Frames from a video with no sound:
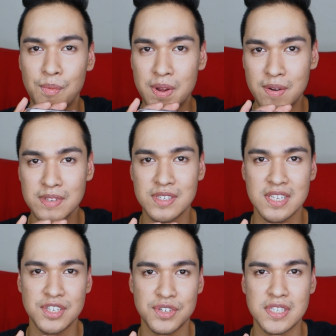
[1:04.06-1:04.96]
when I went to
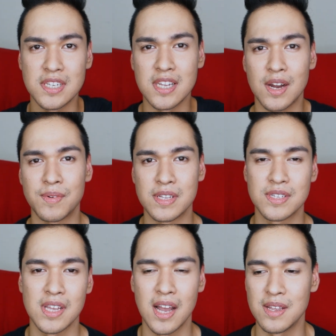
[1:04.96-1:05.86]
Century City
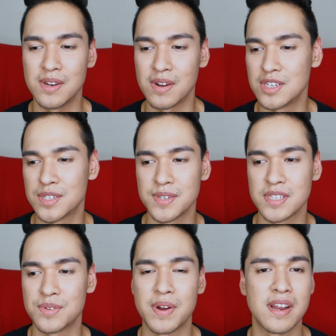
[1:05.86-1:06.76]
I just
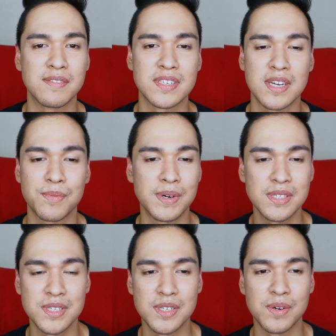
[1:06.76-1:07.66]
looked around and I was like,
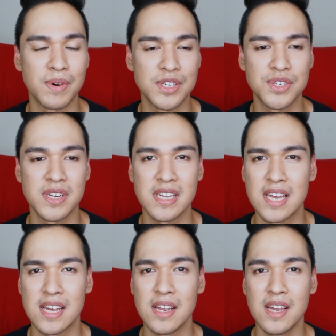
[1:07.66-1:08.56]
what's new, what should I
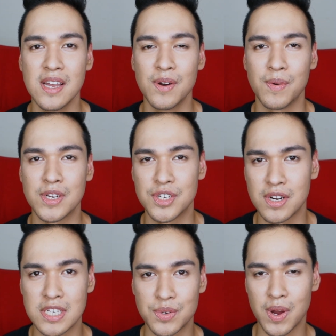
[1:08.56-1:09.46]
get, what should
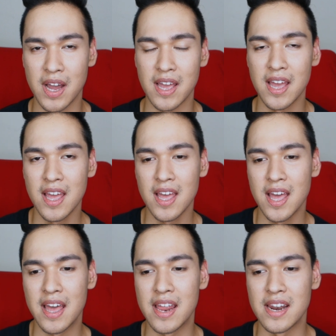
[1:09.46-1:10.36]
I try?
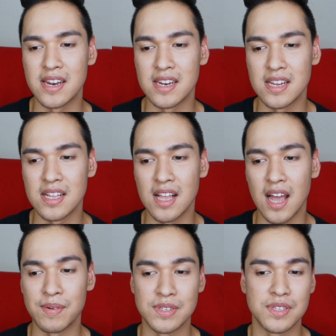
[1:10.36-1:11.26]
And
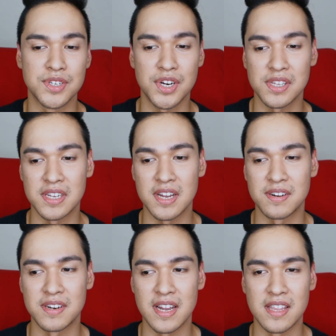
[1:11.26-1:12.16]
I went to the Charlotte
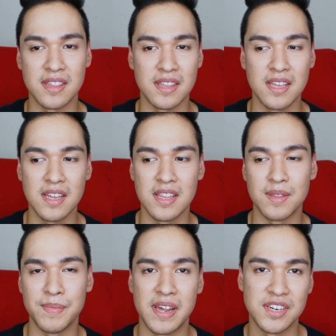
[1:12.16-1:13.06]
counter and the
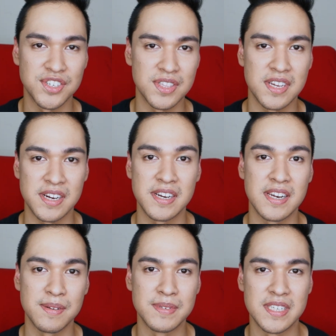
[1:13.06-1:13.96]
manager there, her
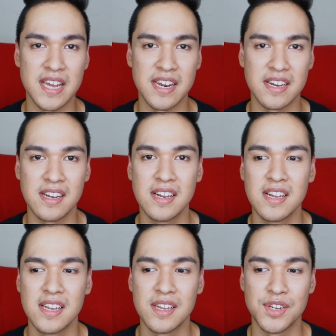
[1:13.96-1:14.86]
name is Anna,
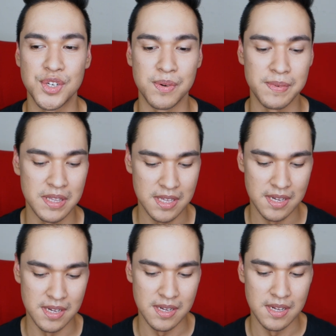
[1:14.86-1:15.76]
showed me
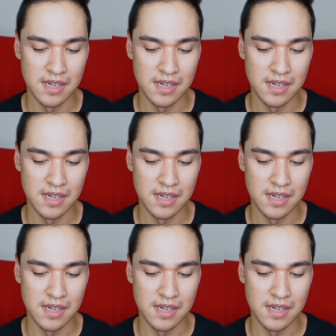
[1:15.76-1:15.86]
the